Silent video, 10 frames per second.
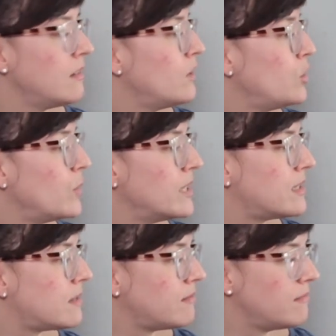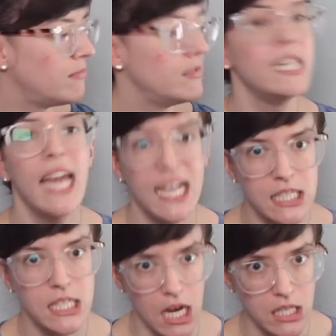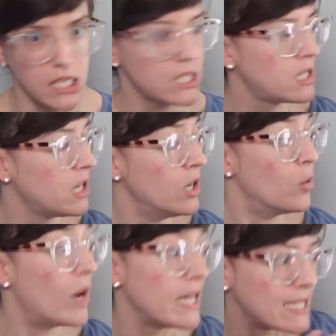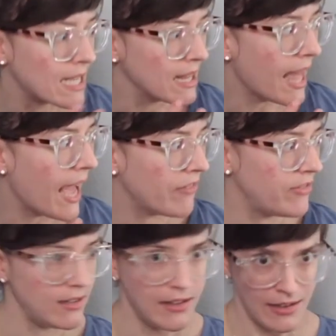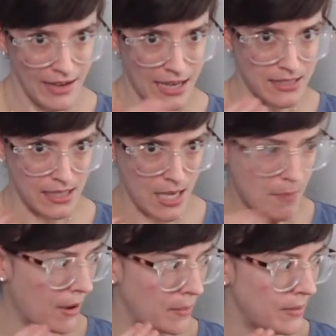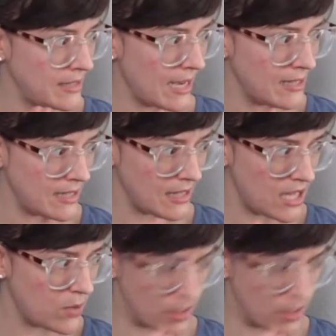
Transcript: who was the next youngest, wanted to laugh and had to keep on pretending that he was